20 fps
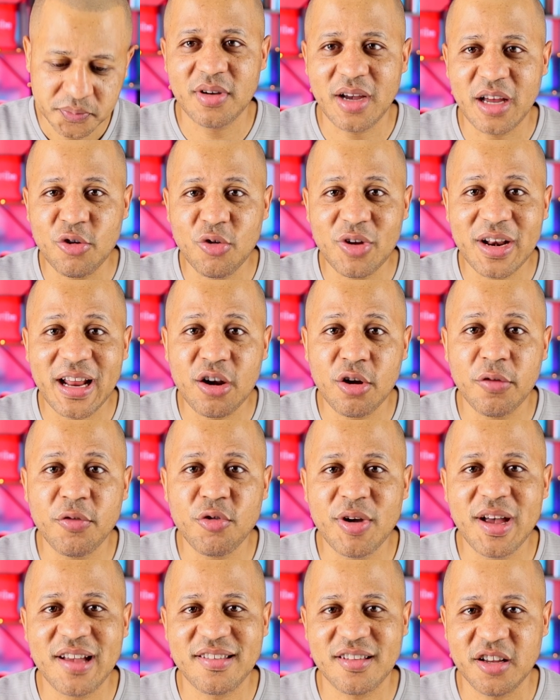I know a lot of
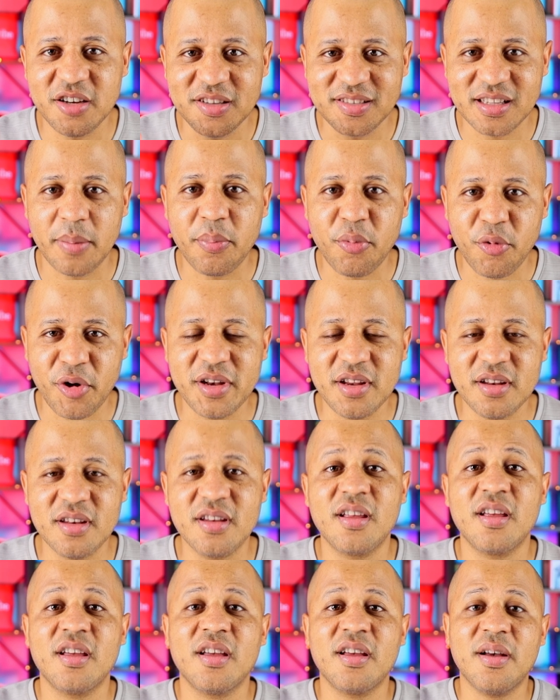you guys are disappointed,
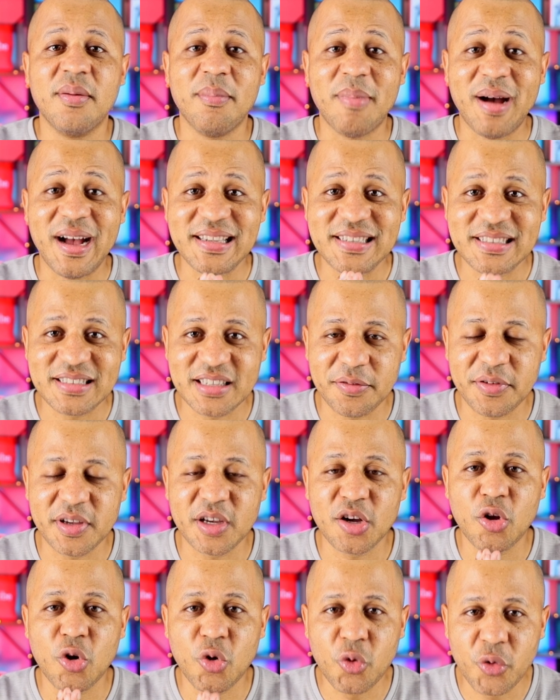myself
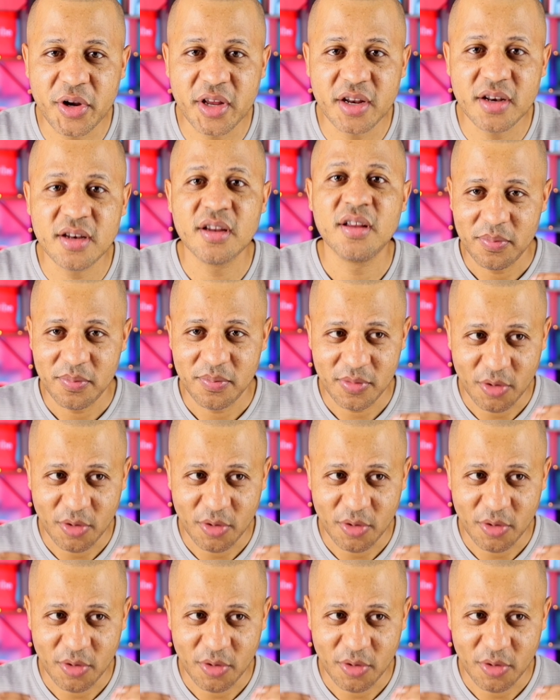included.